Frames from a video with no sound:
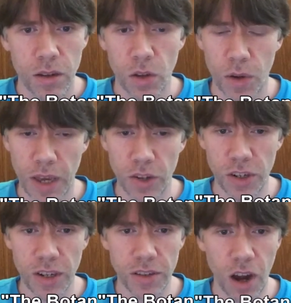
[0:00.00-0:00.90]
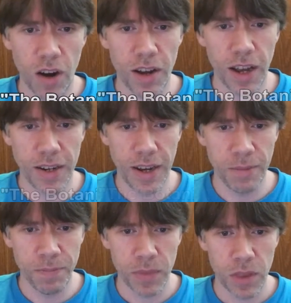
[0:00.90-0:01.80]
The location is
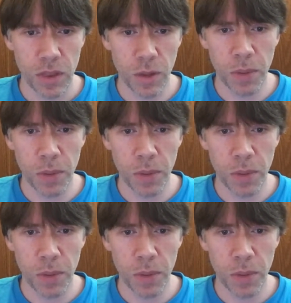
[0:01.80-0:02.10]
Ariadne, the